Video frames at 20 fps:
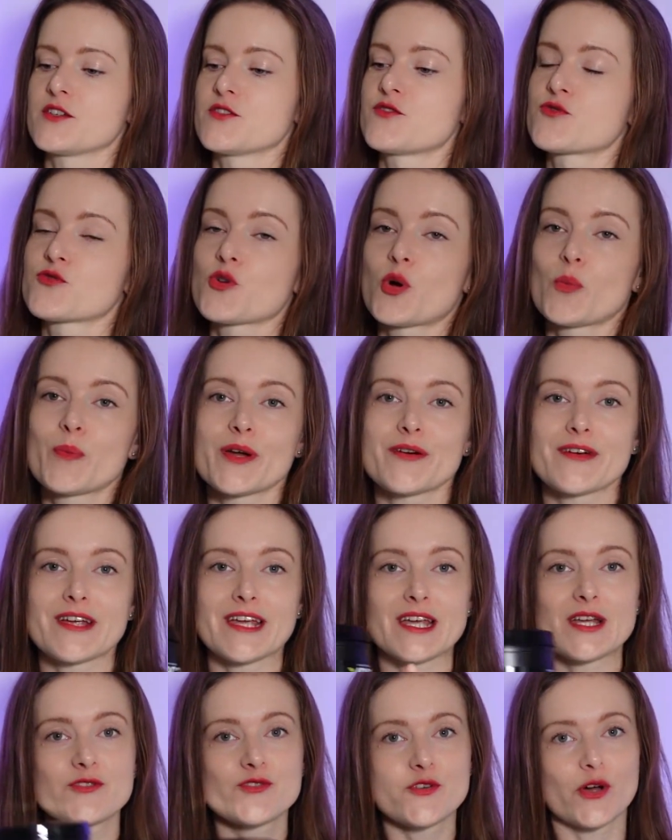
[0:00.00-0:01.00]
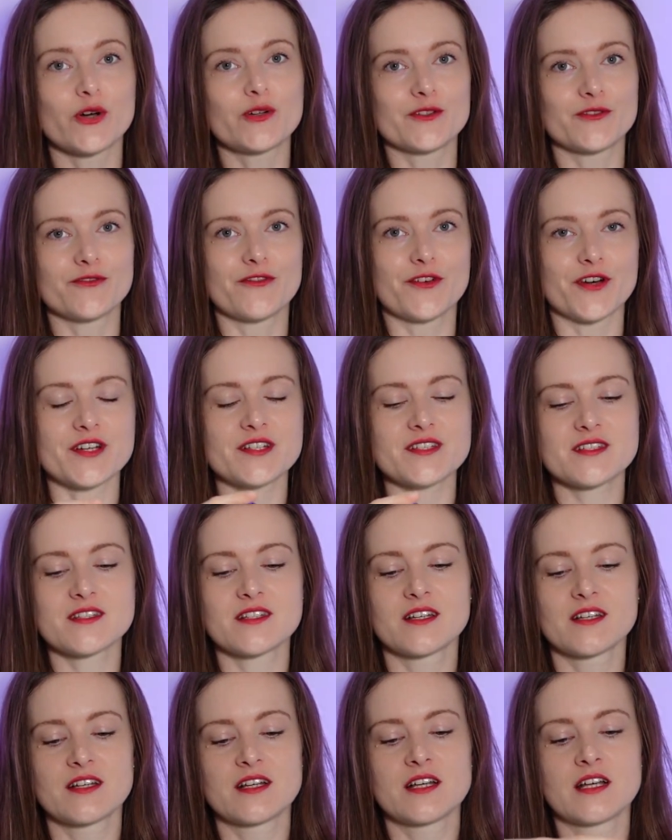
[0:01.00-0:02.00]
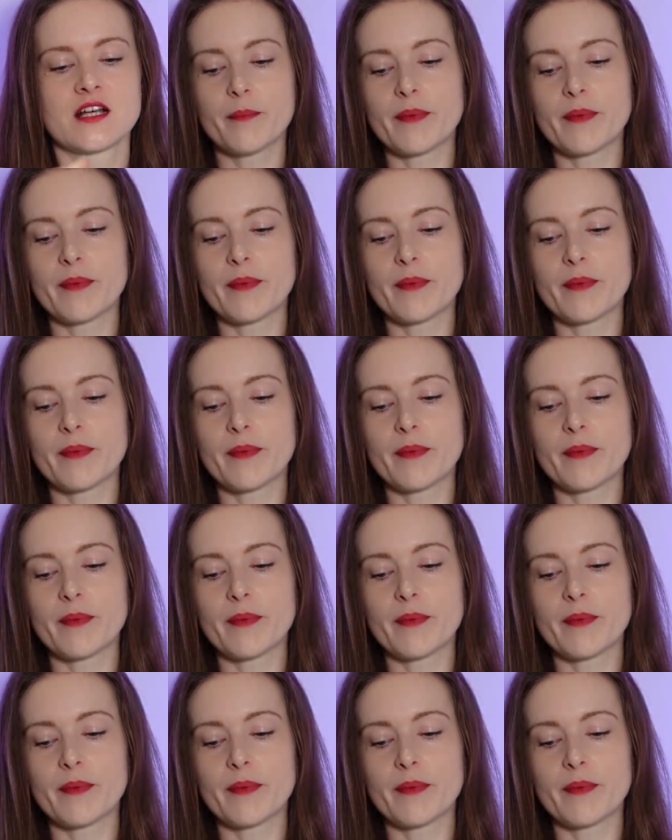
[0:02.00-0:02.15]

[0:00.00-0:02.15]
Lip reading: strawberry chocolate first.